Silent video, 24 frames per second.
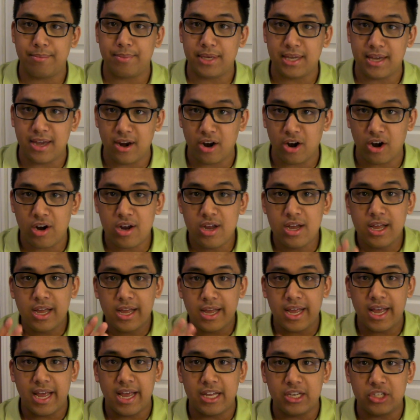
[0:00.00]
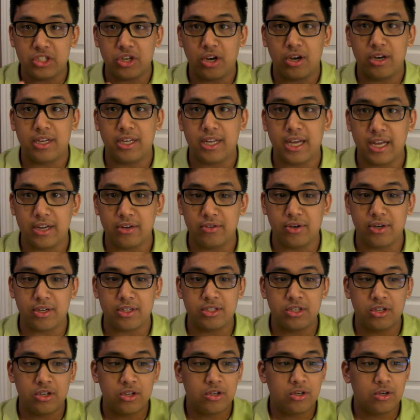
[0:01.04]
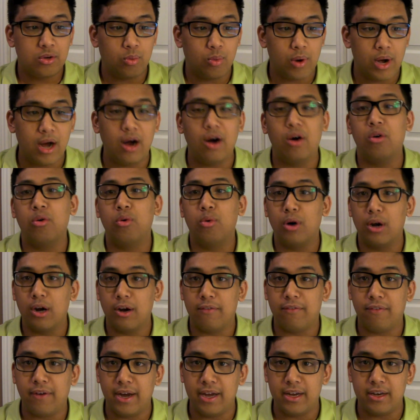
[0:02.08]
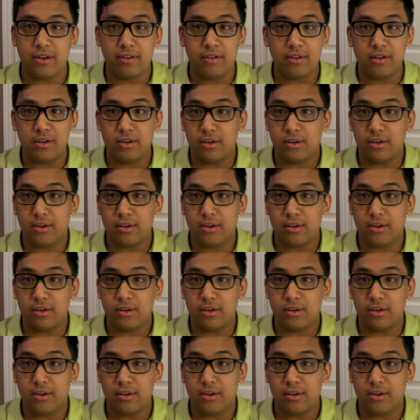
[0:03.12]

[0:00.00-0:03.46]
Pierre and Johnny Hendricks. Wow, what a fight.